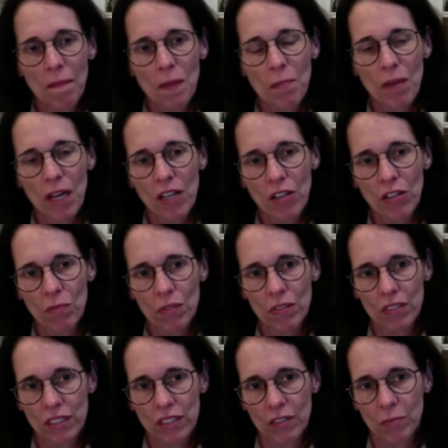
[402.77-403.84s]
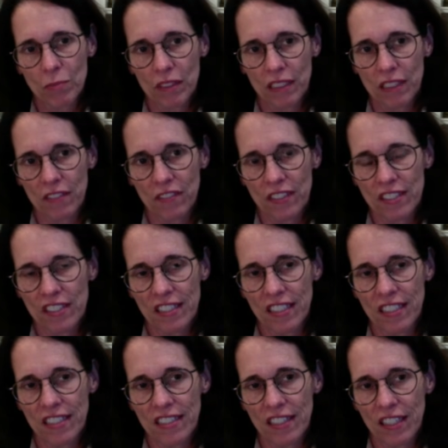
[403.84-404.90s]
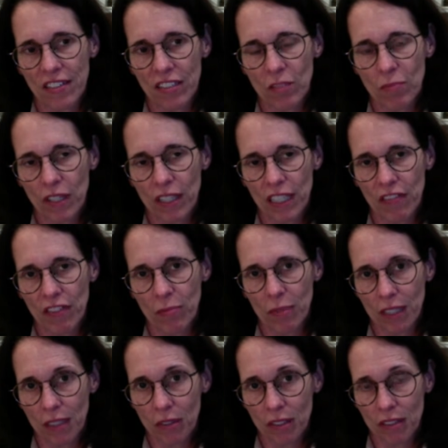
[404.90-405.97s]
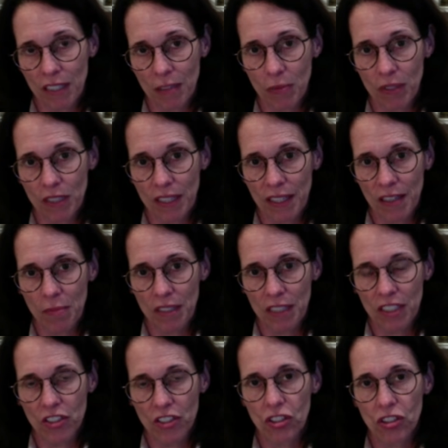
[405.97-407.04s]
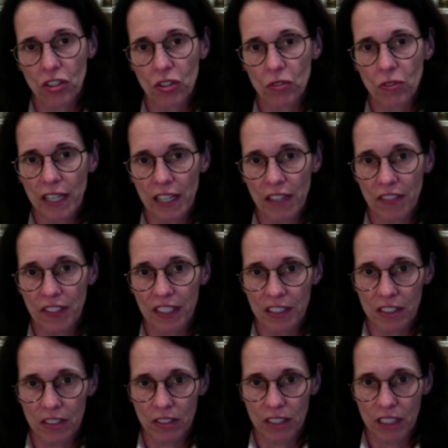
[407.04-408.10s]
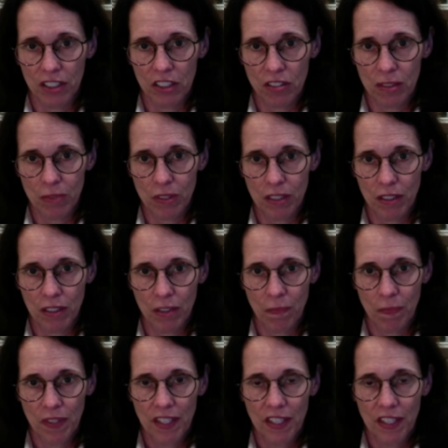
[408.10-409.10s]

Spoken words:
my own personal belief is that it's inherent upon everybody with type 1 diabetes to have ketone test strips at home.